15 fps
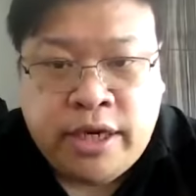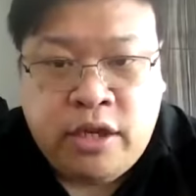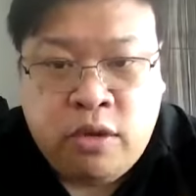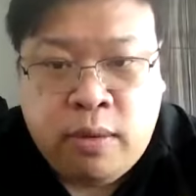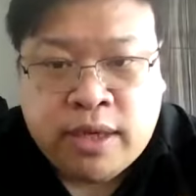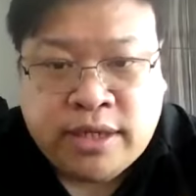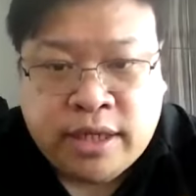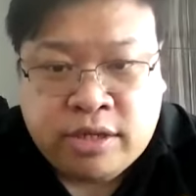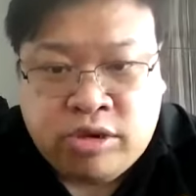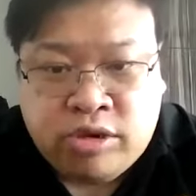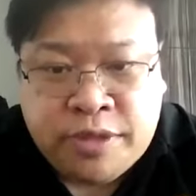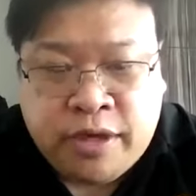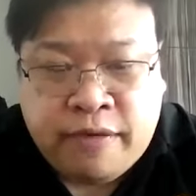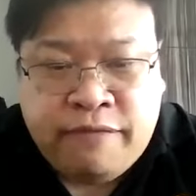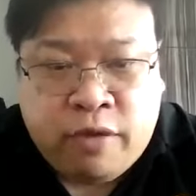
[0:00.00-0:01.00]
do a
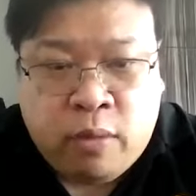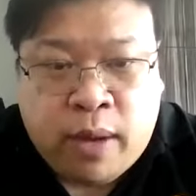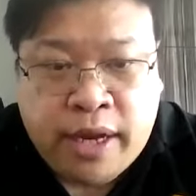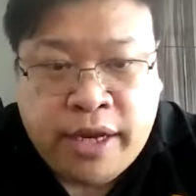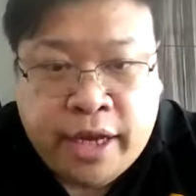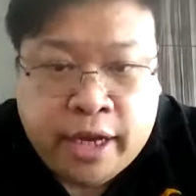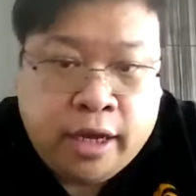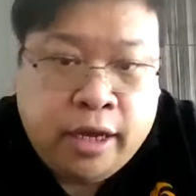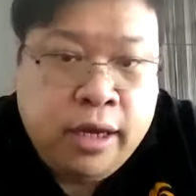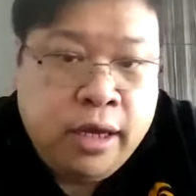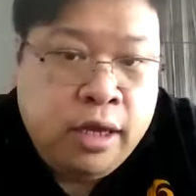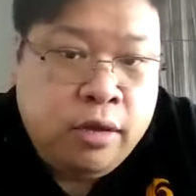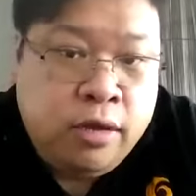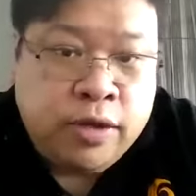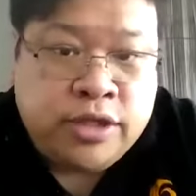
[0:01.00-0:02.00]
subscription for 1 year,
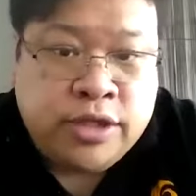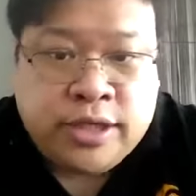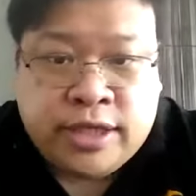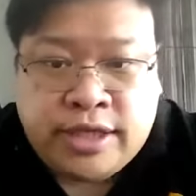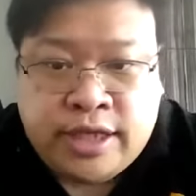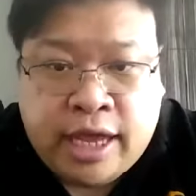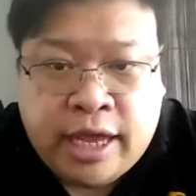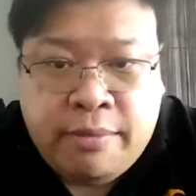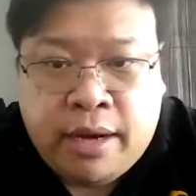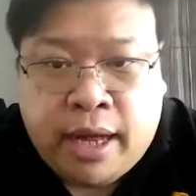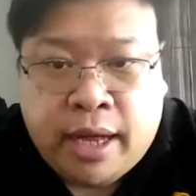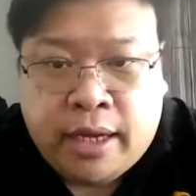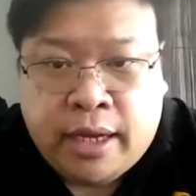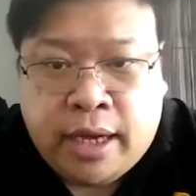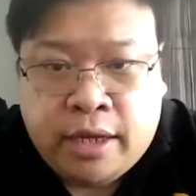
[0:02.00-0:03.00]
which is the same
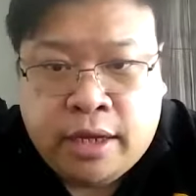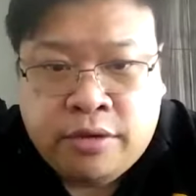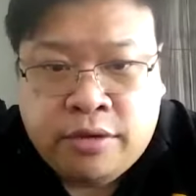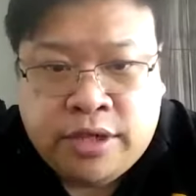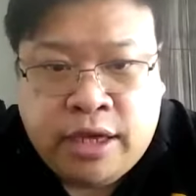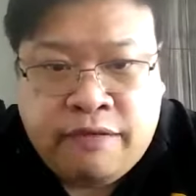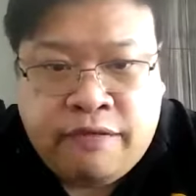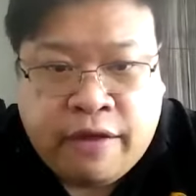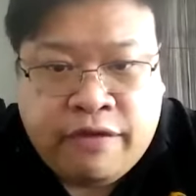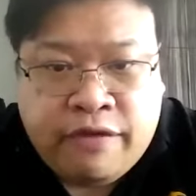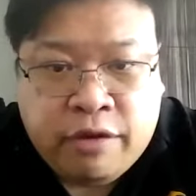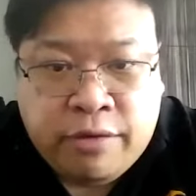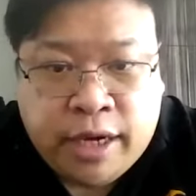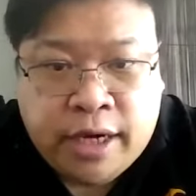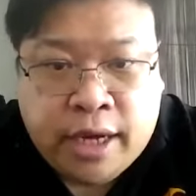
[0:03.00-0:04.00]
like using
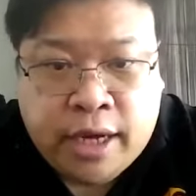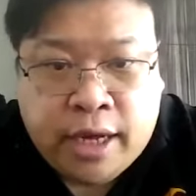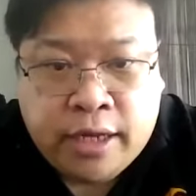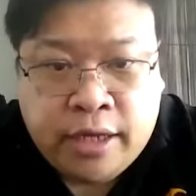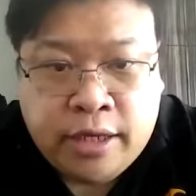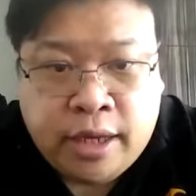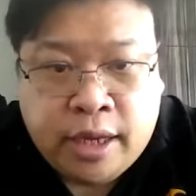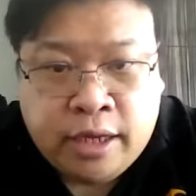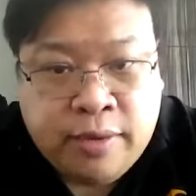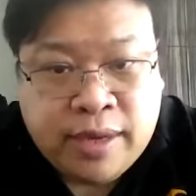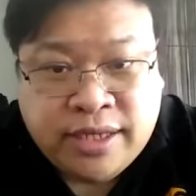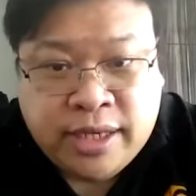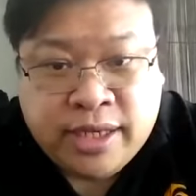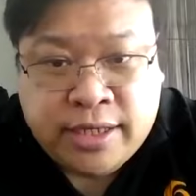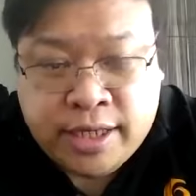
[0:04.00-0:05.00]
500
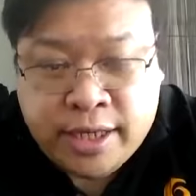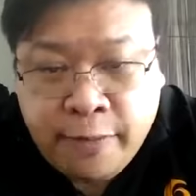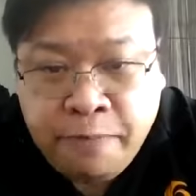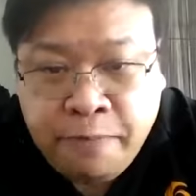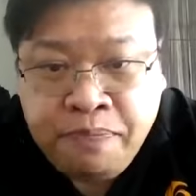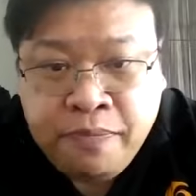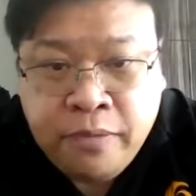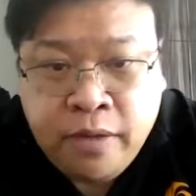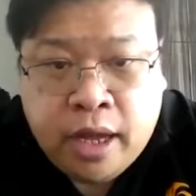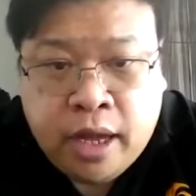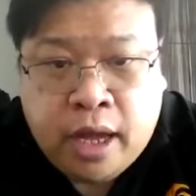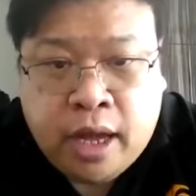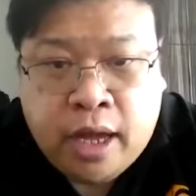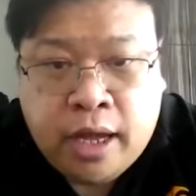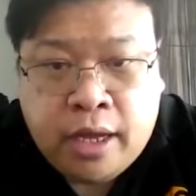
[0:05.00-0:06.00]
USDT,
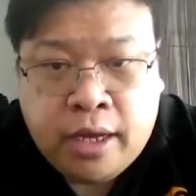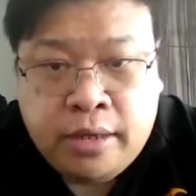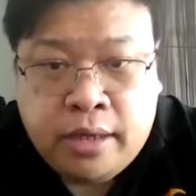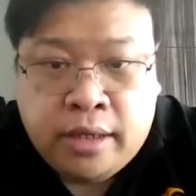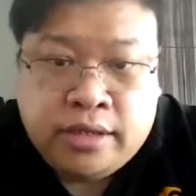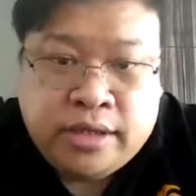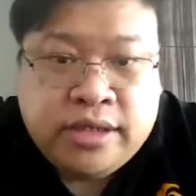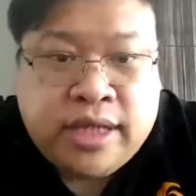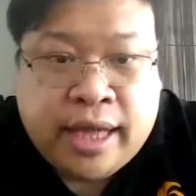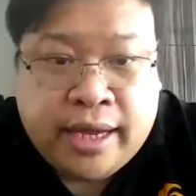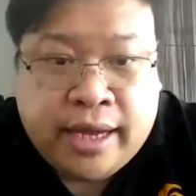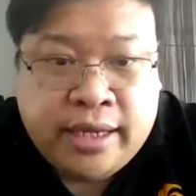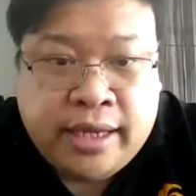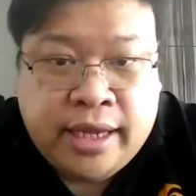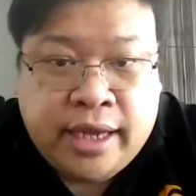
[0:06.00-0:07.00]
it's just
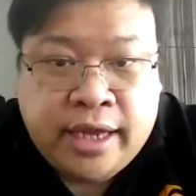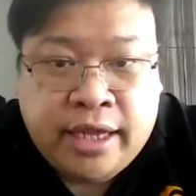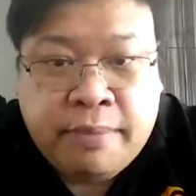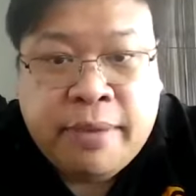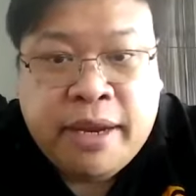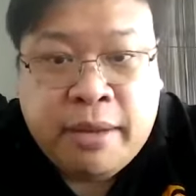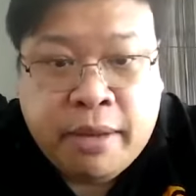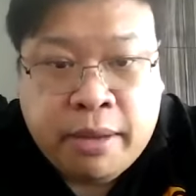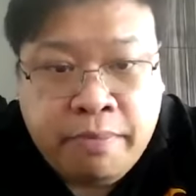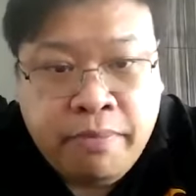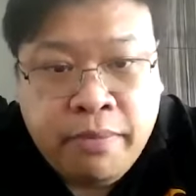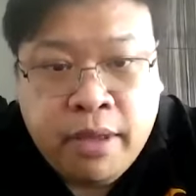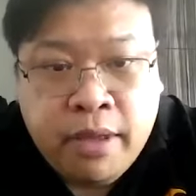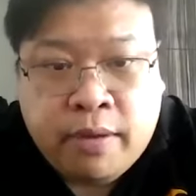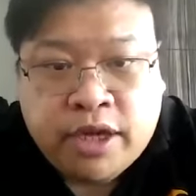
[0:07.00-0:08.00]
like the minimum
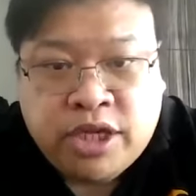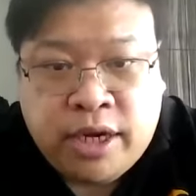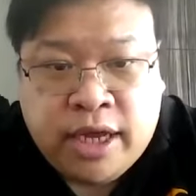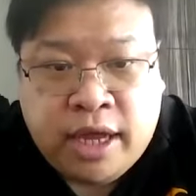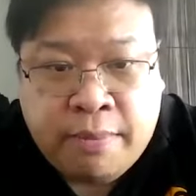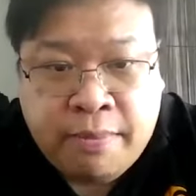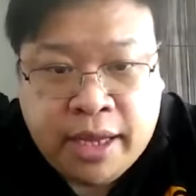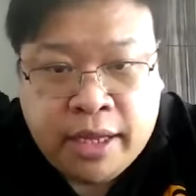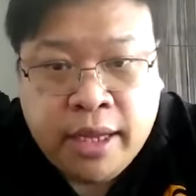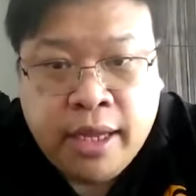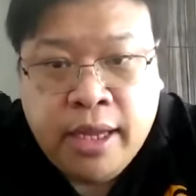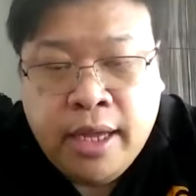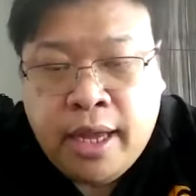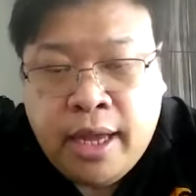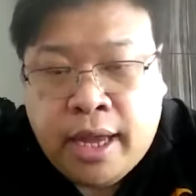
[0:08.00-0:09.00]
to actually come in.
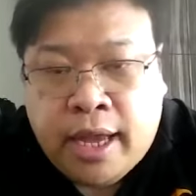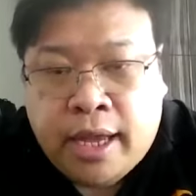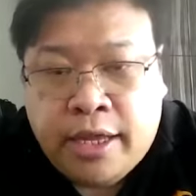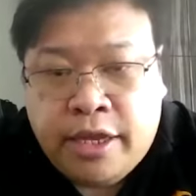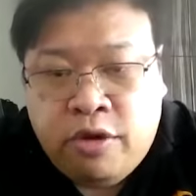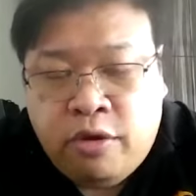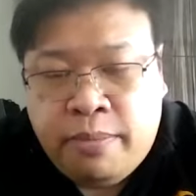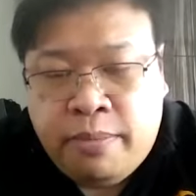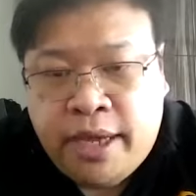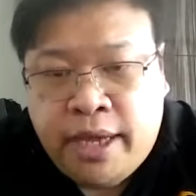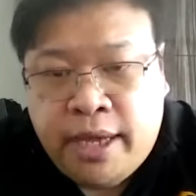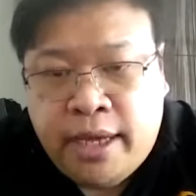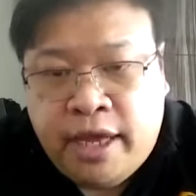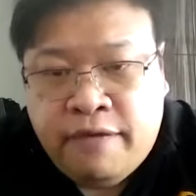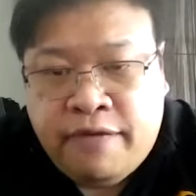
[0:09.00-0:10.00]
And you'll
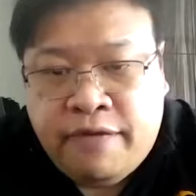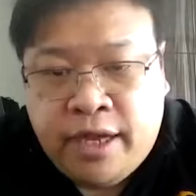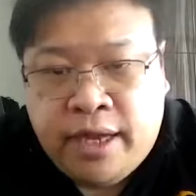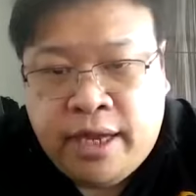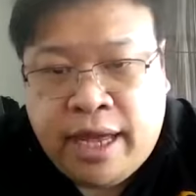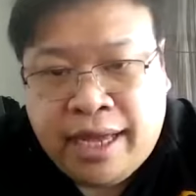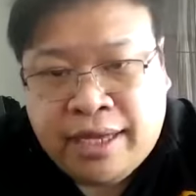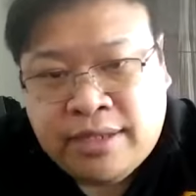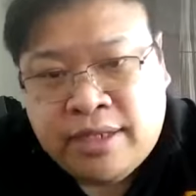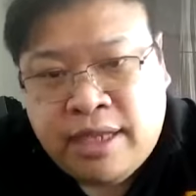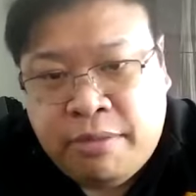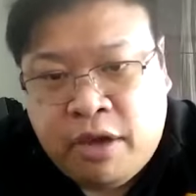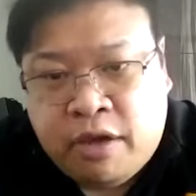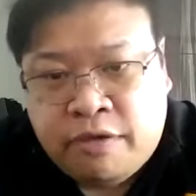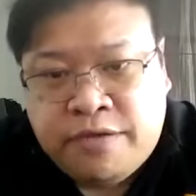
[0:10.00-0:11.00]
be given X
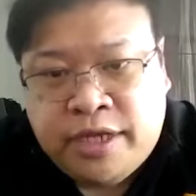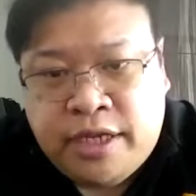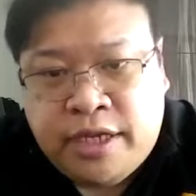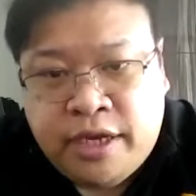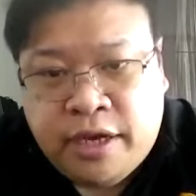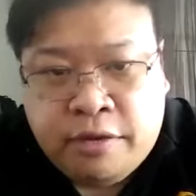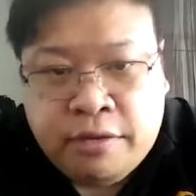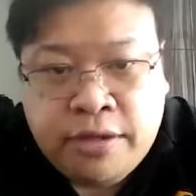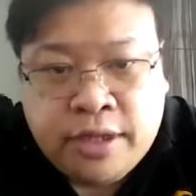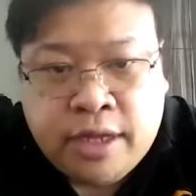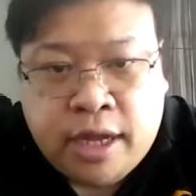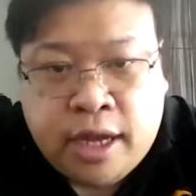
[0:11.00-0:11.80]
number of CTOs